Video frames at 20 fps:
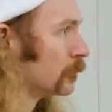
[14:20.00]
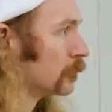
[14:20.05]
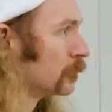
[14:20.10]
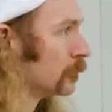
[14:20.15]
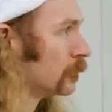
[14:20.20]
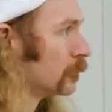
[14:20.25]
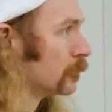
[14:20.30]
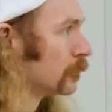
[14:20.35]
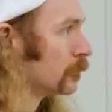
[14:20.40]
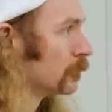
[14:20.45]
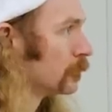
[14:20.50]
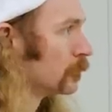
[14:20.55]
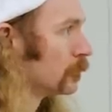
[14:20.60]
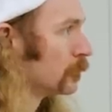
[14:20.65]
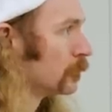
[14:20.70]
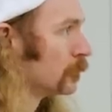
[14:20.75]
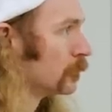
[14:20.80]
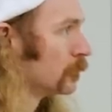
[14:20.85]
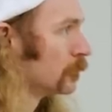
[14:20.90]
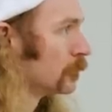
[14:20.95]

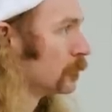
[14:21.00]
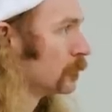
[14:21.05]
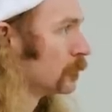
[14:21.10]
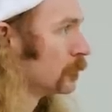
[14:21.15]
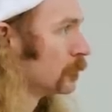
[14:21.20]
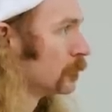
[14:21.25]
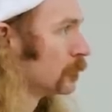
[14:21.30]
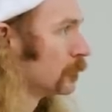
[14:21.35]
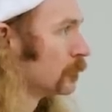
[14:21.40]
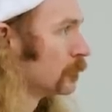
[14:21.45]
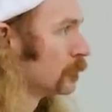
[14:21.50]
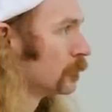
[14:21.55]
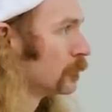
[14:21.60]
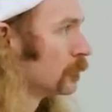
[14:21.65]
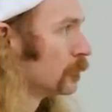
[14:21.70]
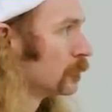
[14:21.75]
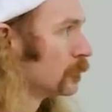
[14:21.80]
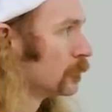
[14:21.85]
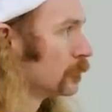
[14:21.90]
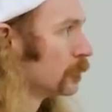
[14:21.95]

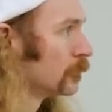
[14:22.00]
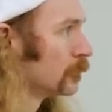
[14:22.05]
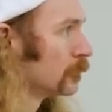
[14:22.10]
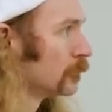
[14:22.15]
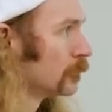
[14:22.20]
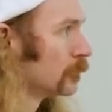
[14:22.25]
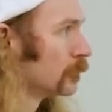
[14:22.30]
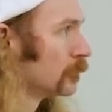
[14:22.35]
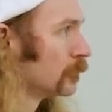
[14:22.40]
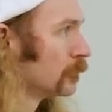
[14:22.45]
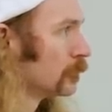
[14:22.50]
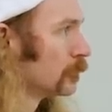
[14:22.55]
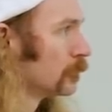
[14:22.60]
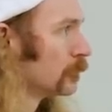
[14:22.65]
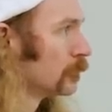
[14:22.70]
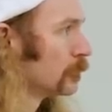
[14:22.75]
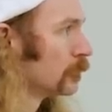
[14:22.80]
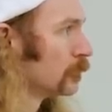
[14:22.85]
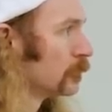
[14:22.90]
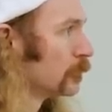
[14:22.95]
(not speaking)